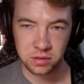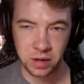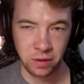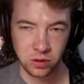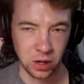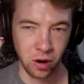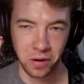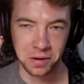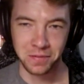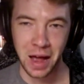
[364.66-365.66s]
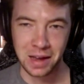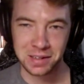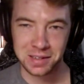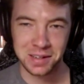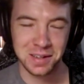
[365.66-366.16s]
everything hard and
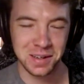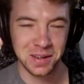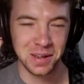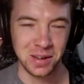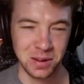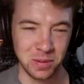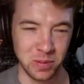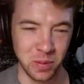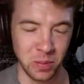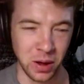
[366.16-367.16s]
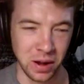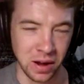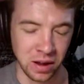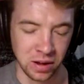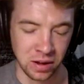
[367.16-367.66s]
fast. But
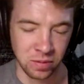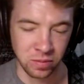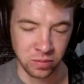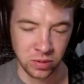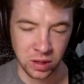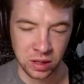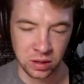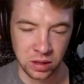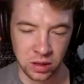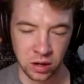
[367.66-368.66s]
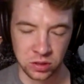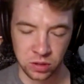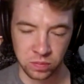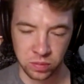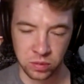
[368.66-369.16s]
there's
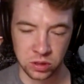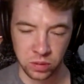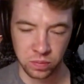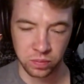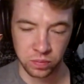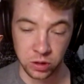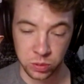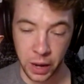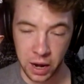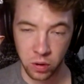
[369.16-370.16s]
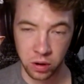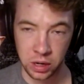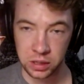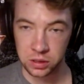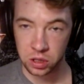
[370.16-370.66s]
a there's power
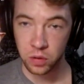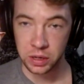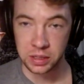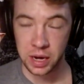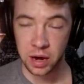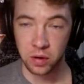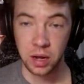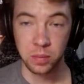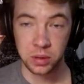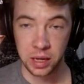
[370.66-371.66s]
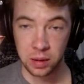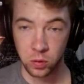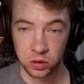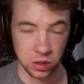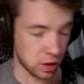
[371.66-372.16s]
in slowing down and playing
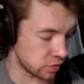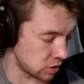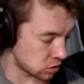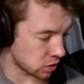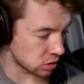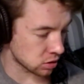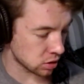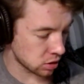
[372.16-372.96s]
more softly as well.